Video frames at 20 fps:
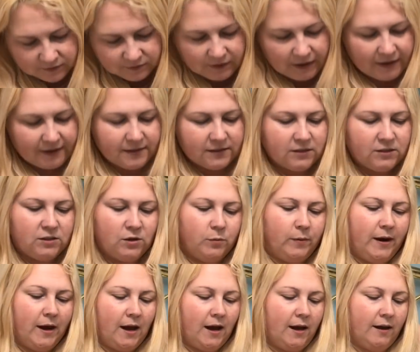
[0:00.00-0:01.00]
Right, so
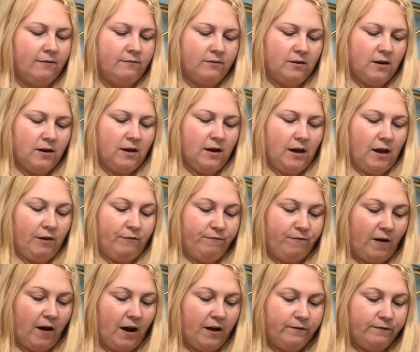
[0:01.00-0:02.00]
we have a
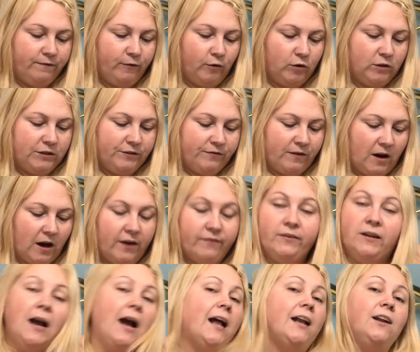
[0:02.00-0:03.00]

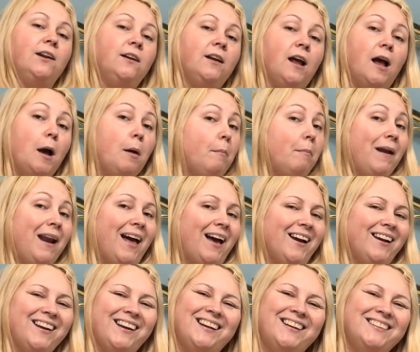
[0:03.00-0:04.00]
545 Canon
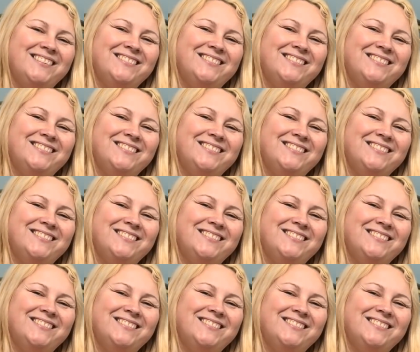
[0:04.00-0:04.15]
black.